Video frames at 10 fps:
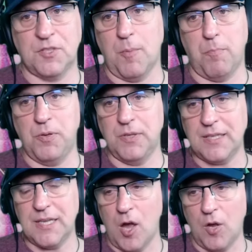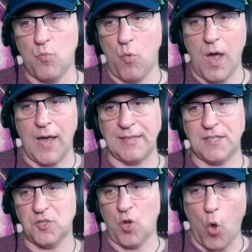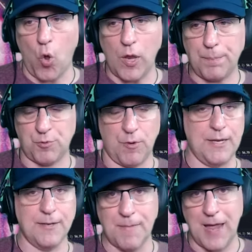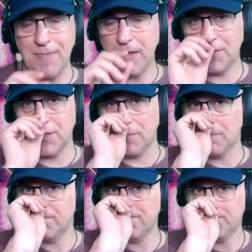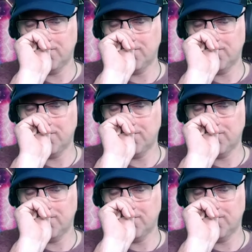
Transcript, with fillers: Just completely unwind this whole uptrend and then so.